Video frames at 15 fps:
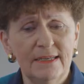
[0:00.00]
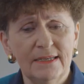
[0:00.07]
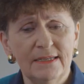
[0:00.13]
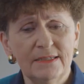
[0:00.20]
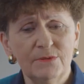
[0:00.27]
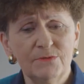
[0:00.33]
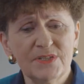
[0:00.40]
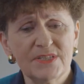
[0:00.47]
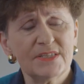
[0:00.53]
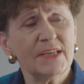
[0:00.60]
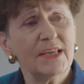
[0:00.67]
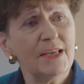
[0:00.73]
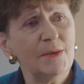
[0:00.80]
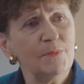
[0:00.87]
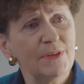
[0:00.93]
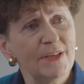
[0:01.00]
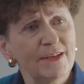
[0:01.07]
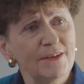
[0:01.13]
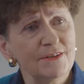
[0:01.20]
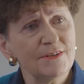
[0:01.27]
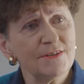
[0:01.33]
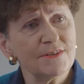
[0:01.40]
and it was the key
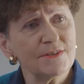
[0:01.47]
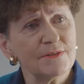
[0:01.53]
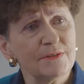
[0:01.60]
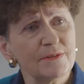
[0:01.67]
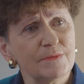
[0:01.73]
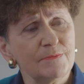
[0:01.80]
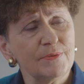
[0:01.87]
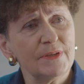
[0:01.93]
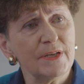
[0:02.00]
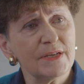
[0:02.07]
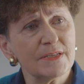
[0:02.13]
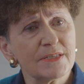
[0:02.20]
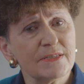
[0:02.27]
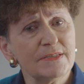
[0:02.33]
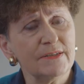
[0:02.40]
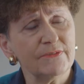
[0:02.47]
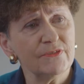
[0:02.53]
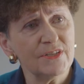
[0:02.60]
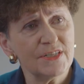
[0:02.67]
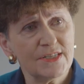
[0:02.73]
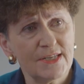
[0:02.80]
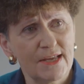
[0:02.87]
players plus
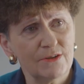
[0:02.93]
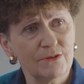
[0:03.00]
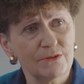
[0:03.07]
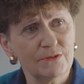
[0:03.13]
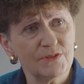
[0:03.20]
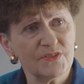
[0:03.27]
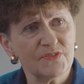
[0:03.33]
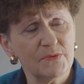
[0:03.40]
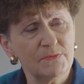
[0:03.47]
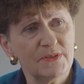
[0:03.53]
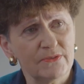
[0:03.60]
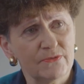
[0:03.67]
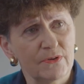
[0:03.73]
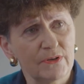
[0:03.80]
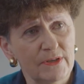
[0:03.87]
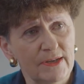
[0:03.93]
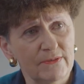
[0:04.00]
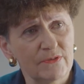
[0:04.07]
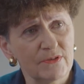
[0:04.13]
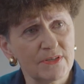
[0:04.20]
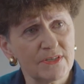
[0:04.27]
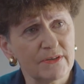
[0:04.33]
different stakeholders from different
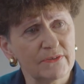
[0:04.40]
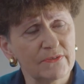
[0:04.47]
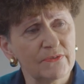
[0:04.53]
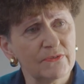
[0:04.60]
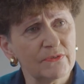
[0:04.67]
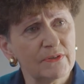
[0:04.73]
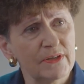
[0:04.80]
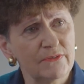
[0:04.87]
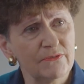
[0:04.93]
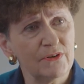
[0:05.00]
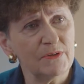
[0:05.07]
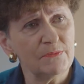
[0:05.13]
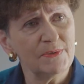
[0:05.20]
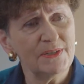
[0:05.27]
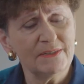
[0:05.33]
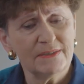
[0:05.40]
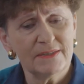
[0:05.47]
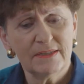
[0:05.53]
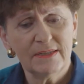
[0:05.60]
levels of involvement,